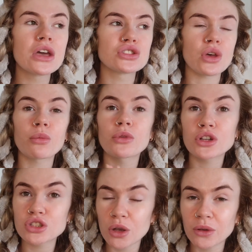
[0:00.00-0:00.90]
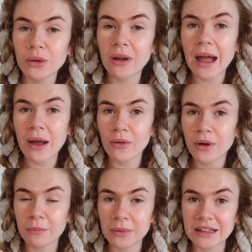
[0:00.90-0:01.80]
so I'm going to show you how I
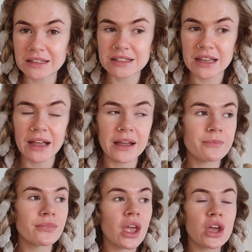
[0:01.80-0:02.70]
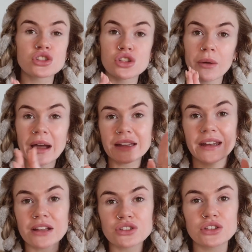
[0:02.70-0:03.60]
complete it. So I
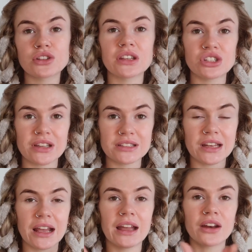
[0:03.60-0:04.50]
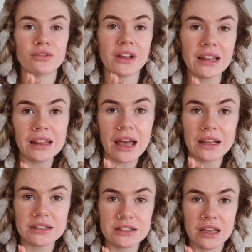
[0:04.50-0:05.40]
did actually do this yesterday and I really
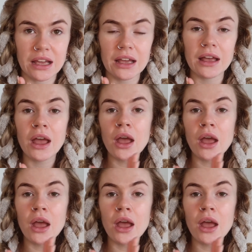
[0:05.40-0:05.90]
liked it,